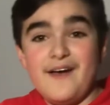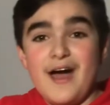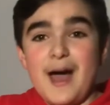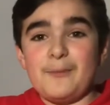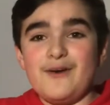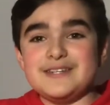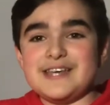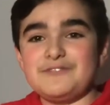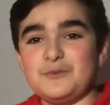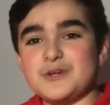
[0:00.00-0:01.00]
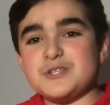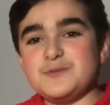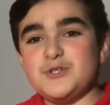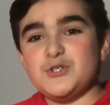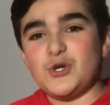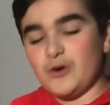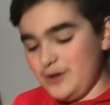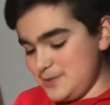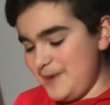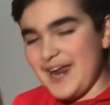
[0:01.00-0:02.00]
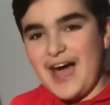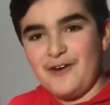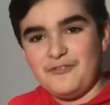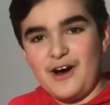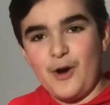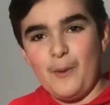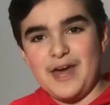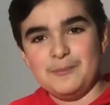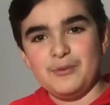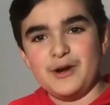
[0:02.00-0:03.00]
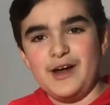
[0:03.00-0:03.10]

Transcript: I'm going to have to watch some tutorials about how far away to put it.